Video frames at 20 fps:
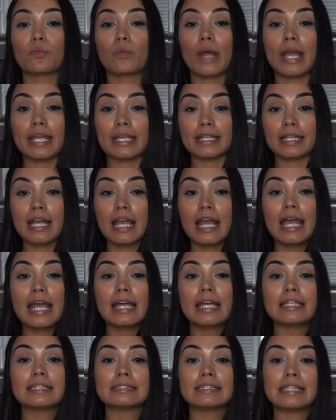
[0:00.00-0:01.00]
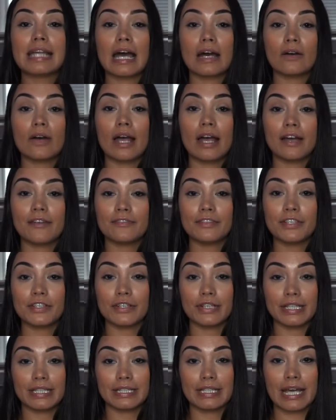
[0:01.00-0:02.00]
weight is now heavier
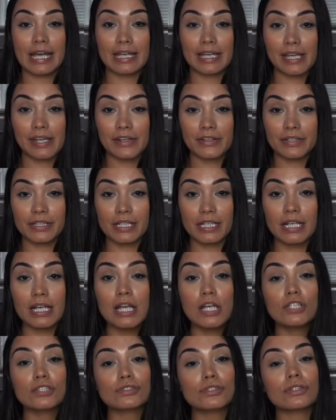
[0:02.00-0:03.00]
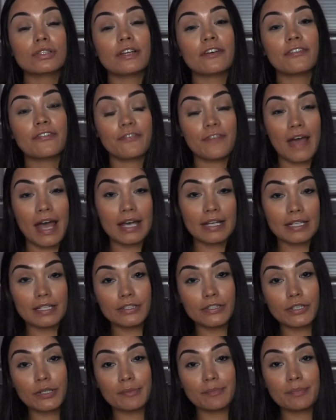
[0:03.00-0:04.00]
in that area, so the fat
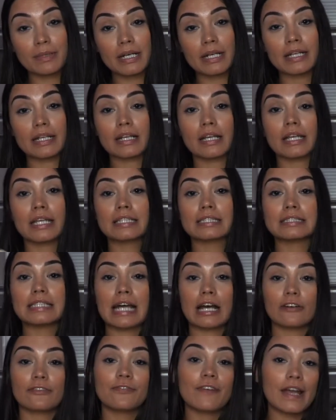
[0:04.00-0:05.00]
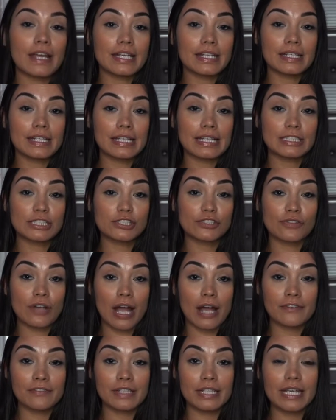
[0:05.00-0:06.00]
in your butt is now fighting against
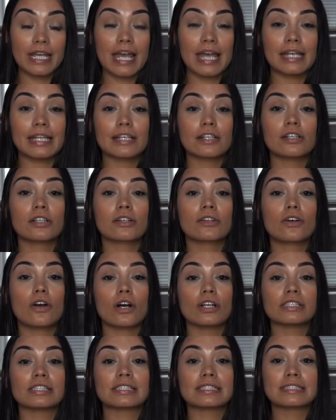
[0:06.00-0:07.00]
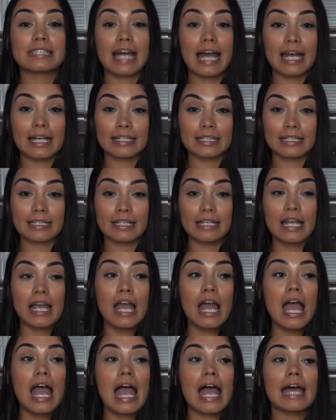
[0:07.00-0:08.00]
gravity, and it could cause sagging.
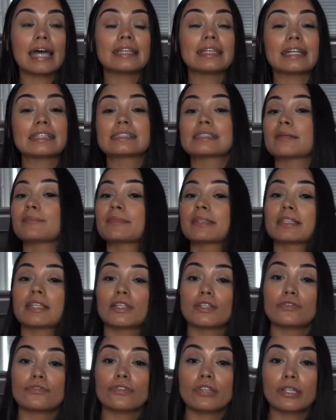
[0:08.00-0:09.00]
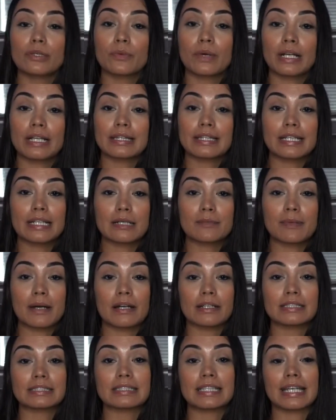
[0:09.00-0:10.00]
And that's something that you really want to think
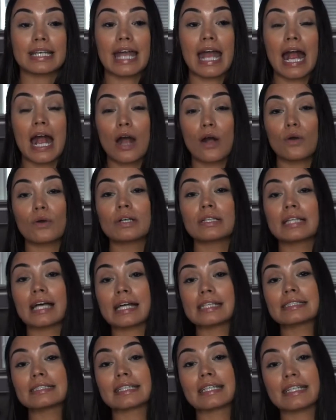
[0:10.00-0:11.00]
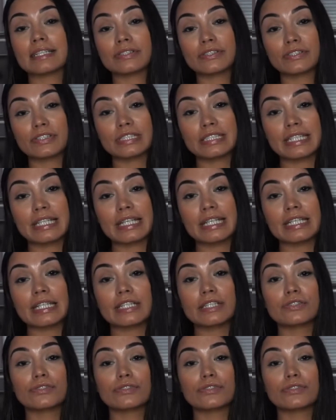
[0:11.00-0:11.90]
about. It's like, how elastic is your skin?